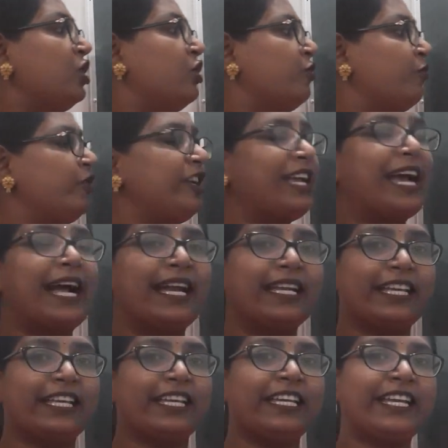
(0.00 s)
we add
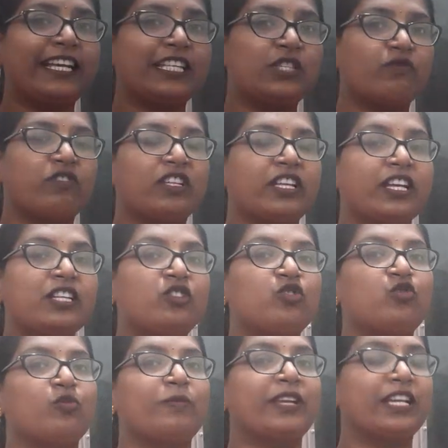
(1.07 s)
es with it
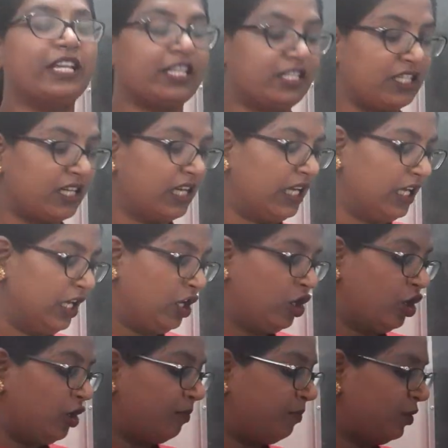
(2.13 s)
to make it a
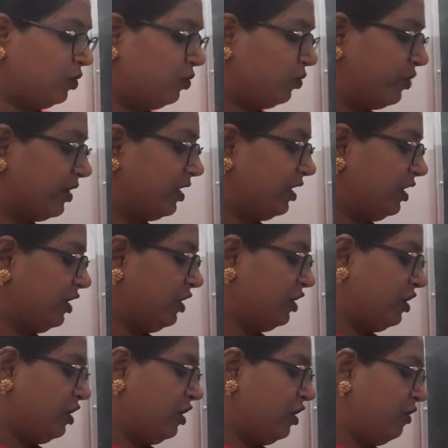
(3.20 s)
plural.
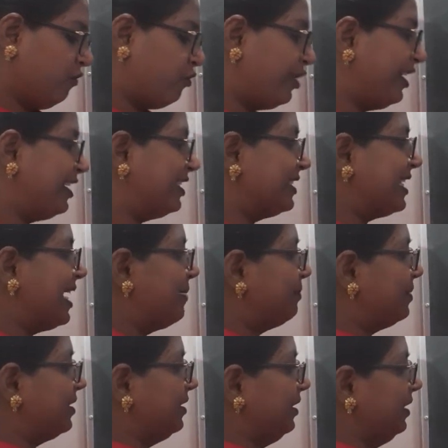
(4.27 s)
For
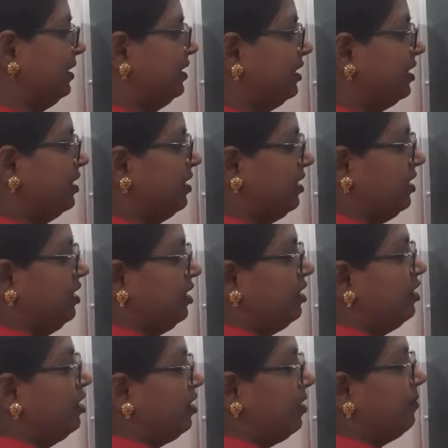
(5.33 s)
example,
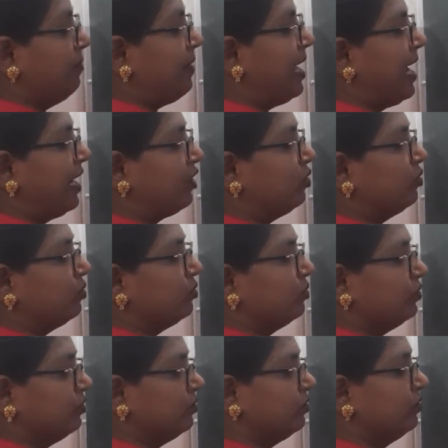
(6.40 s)

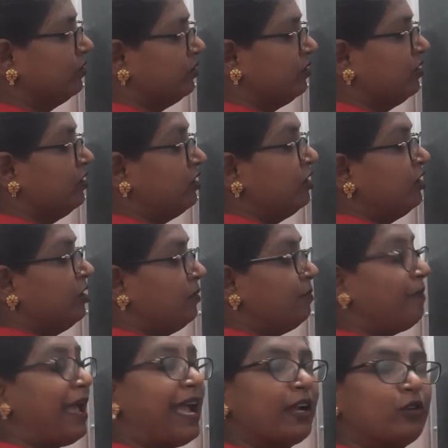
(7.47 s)
mango.
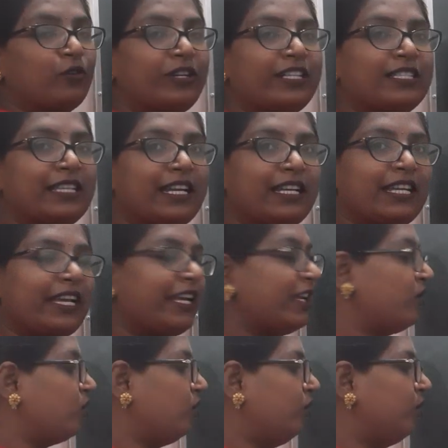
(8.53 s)
Mango is ending
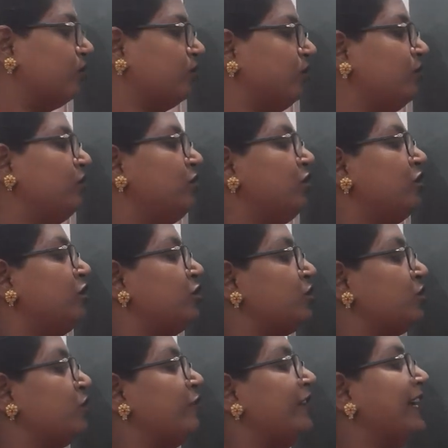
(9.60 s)
in o,
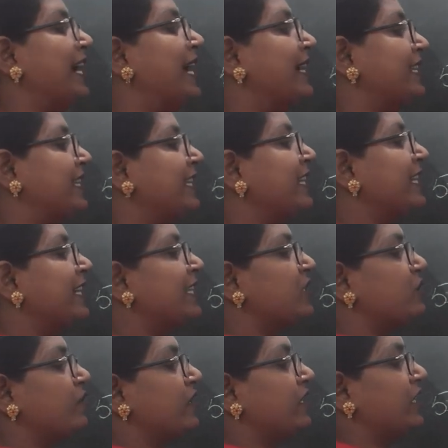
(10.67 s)
so we add
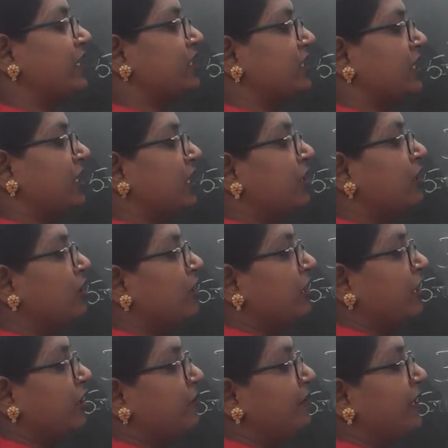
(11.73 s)
es with it.
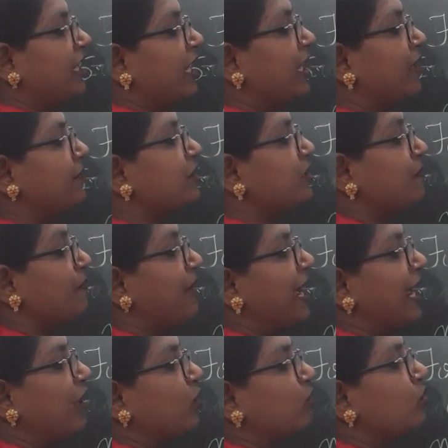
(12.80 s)
It becomes
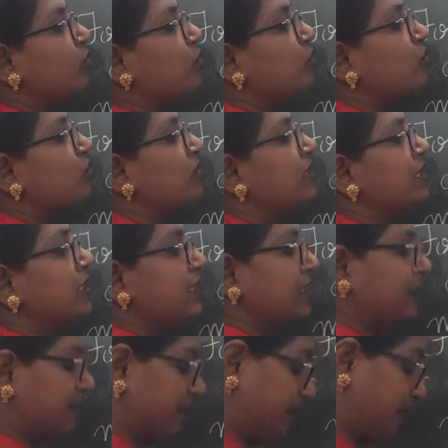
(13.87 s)
mangoes.